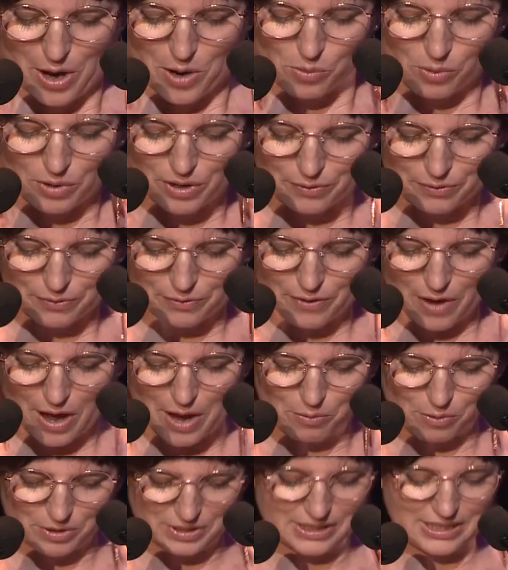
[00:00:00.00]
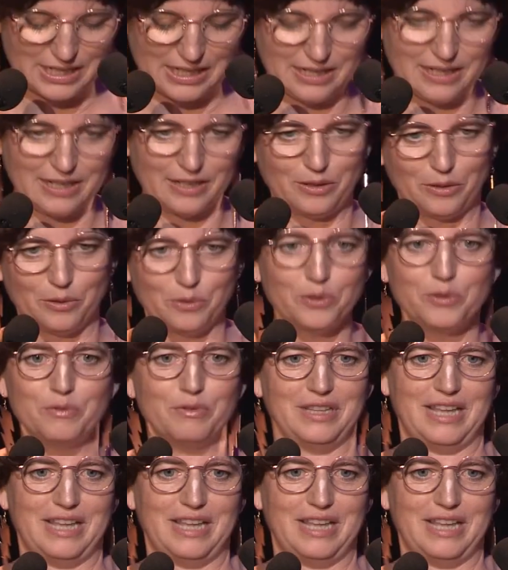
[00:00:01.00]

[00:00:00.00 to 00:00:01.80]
What if I wasn't in a good